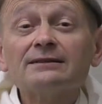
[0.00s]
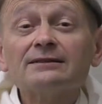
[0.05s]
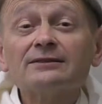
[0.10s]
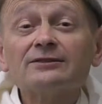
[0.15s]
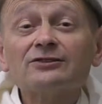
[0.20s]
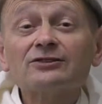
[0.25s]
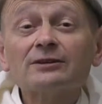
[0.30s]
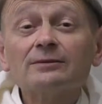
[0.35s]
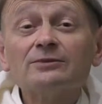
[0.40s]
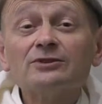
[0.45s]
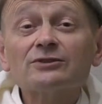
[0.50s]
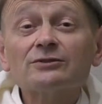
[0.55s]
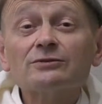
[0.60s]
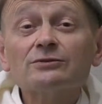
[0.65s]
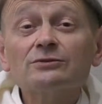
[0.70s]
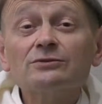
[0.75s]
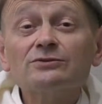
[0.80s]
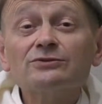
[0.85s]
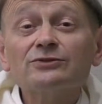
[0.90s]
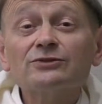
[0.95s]
Someone
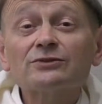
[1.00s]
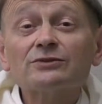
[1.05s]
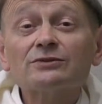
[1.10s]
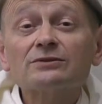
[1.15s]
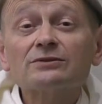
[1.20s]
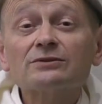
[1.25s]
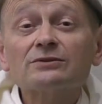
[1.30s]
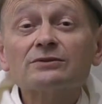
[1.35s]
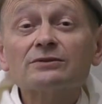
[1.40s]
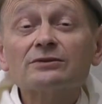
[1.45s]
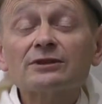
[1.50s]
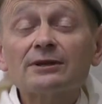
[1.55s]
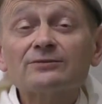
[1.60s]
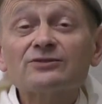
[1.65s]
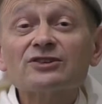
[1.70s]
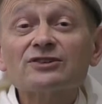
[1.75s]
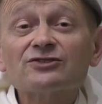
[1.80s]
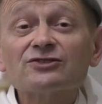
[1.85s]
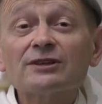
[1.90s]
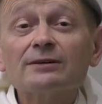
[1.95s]
who comes
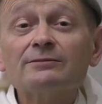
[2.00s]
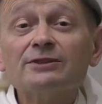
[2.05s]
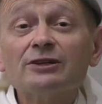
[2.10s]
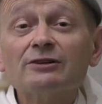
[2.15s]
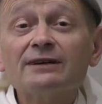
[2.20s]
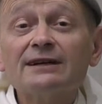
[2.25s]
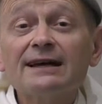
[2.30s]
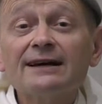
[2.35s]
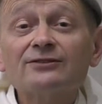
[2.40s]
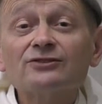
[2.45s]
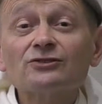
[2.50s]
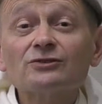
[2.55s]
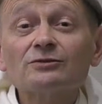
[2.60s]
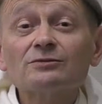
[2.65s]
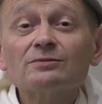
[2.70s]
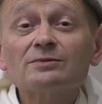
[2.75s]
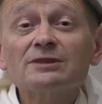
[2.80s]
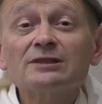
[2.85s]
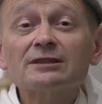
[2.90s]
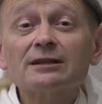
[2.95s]
to the seminary has to
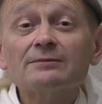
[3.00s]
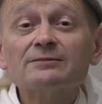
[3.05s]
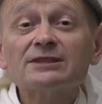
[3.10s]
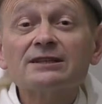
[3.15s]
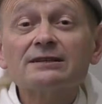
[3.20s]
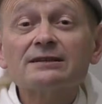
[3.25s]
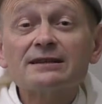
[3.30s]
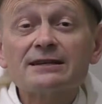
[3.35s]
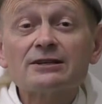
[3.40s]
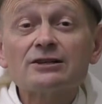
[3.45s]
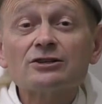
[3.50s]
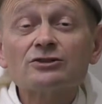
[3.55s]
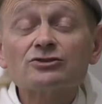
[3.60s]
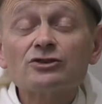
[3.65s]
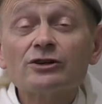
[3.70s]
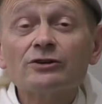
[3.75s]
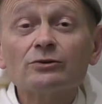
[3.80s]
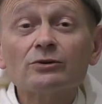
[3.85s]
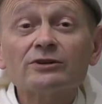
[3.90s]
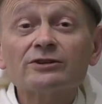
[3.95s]
be coming there
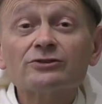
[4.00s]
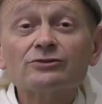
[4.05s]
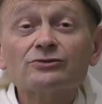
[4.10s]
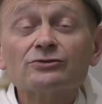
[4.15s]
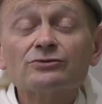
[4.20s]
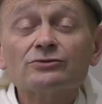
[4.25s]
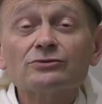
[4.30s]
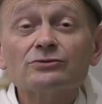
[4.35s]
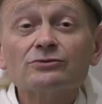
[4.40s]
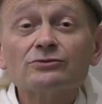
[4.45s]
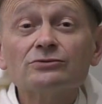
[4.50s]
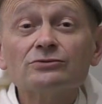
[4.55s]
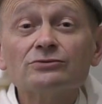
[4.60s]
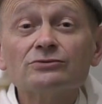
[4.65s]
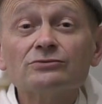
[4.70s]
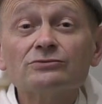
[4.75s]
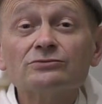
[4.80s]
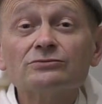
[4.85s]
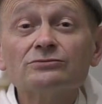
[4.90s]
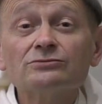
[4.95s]
in order
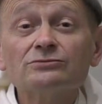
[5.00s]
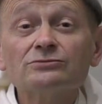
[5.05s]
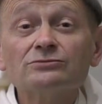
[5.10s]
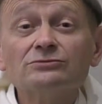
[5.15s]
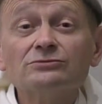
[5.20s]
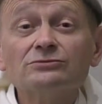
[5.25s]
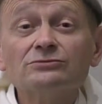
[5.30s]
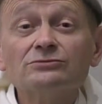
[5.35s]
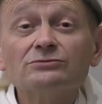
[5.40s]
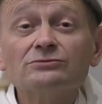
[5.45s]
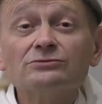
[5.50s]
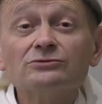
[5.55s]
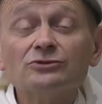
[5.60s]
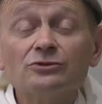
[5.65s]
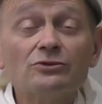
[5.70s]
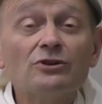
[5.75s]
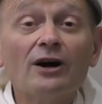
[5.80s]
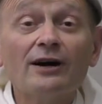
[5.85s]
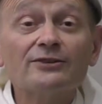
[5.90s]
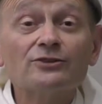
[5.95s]
to
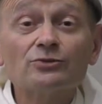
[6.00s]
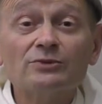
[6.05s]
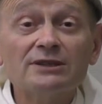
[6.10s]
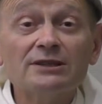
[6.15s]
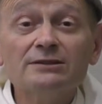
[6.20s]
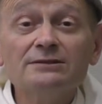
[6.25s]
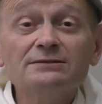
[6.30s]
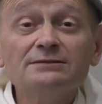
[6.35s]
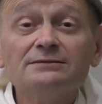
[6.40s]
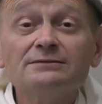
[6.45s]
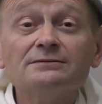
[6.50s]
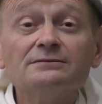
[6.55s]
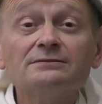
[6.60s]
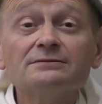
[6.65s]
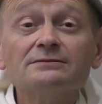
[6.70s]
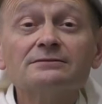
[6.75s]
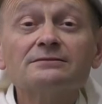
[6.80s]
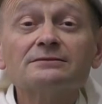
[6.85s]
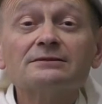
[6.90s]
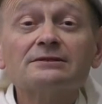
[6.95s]
do God's will,
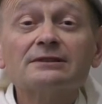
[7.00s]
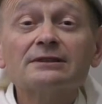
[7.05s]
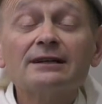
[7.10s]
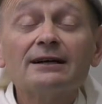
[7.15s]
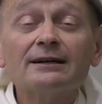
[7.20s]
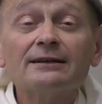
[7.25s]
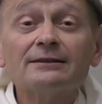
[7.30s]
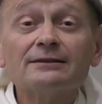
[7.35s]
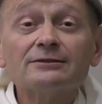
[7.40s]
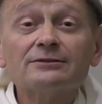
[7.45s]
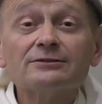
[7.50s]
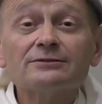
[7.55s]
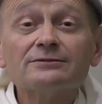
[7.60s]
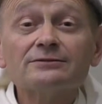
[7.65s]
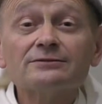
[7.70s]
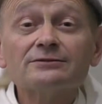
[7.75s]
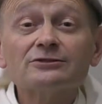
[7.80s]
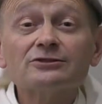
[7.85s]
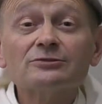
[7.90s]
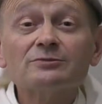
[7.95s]

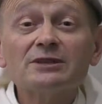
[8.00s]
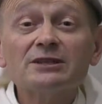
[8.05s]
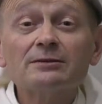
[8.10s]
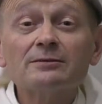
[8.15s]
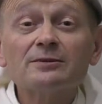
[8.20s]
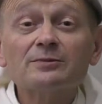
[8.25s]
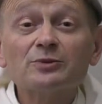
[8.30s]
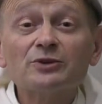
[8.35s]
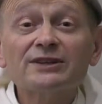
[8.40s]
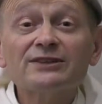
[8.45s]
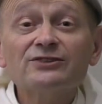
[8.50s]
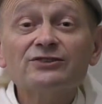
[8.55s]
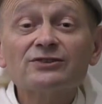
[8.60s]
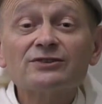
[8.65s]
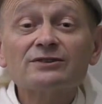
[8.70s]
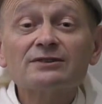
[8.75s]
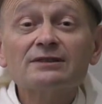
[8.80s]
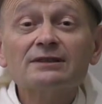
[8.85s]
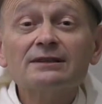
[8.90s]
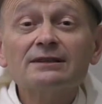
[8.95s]
to become a
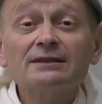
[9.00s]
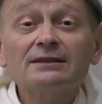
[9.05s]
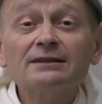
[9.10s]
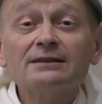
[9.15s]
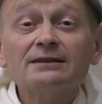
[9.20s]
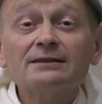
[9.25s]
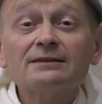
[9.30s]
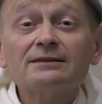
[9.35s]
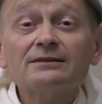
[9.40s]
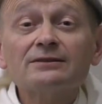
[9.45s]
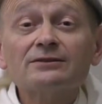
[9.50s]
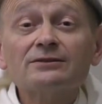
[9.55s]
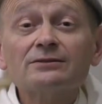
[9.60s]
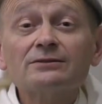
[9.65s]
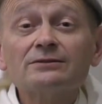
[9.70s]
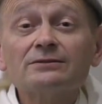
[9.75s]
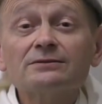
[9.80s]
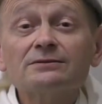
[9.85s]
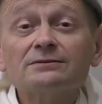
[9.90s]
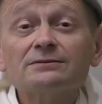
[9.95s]
priest,
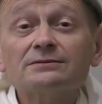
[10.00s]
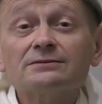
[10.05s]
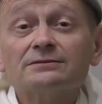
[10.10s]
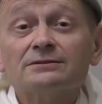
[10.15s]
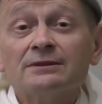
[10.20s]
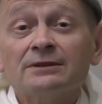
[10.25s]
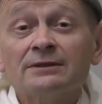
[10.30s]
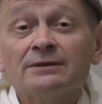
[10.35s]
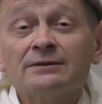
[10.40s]
in